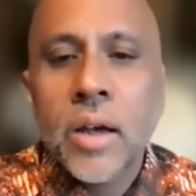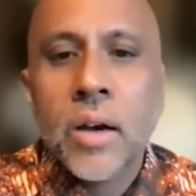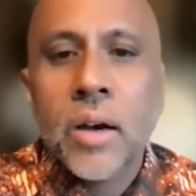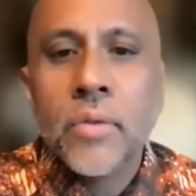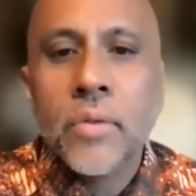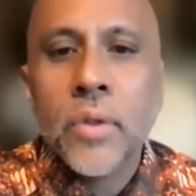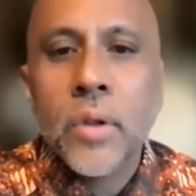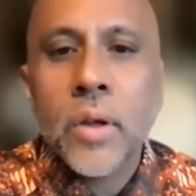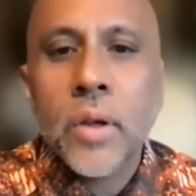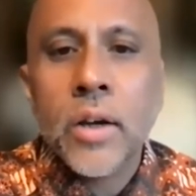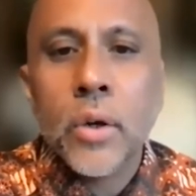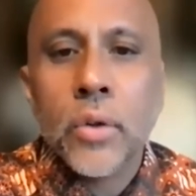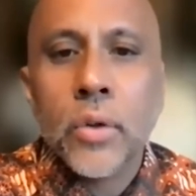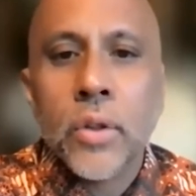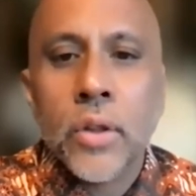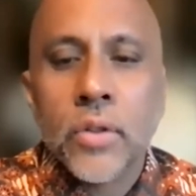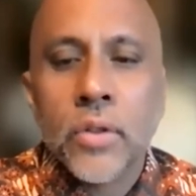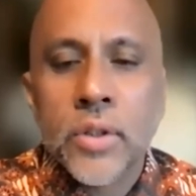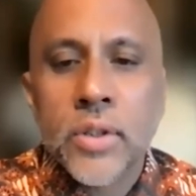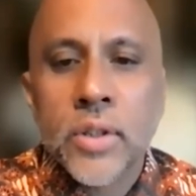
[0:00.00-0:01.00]
Uh, I
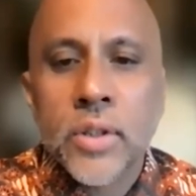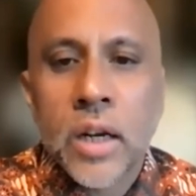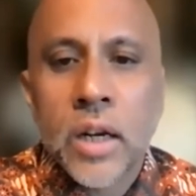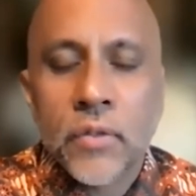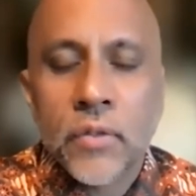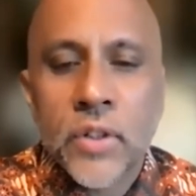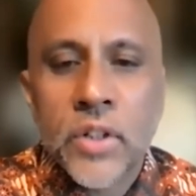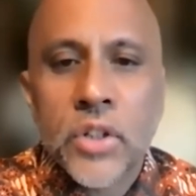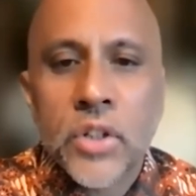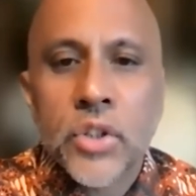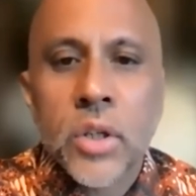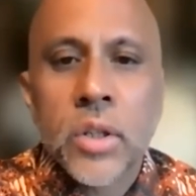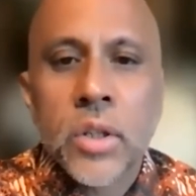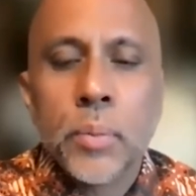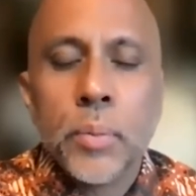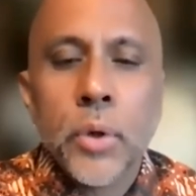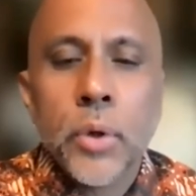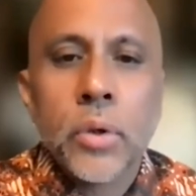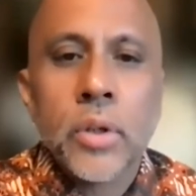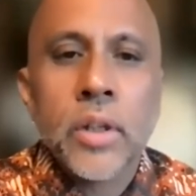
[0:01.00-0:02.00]
know that there's a lot of attention on
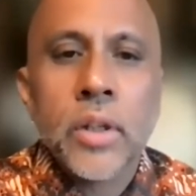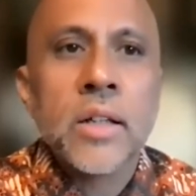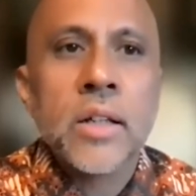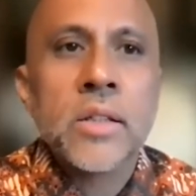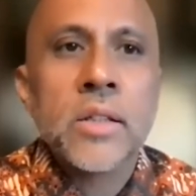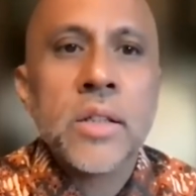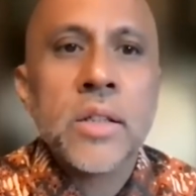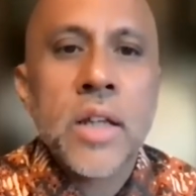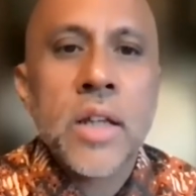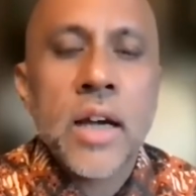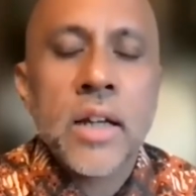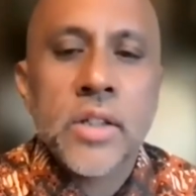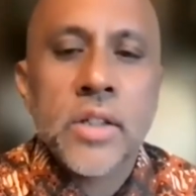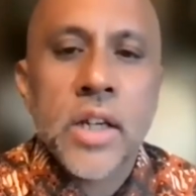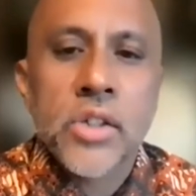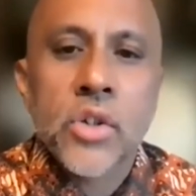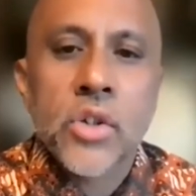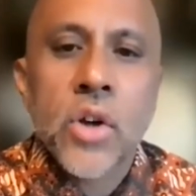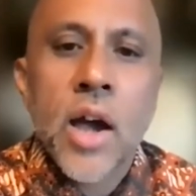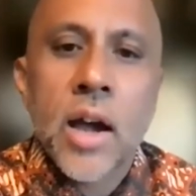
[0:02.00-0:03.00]
the mural at, at
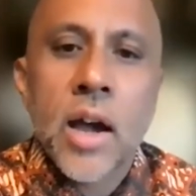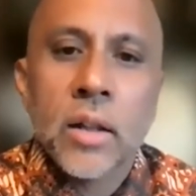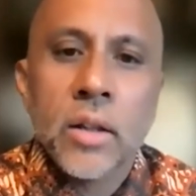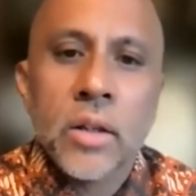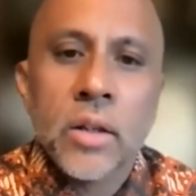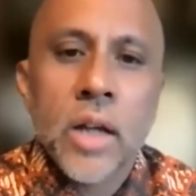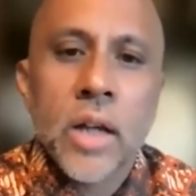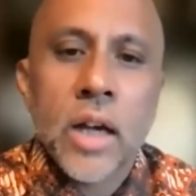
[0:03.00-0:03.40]
Desert Highland,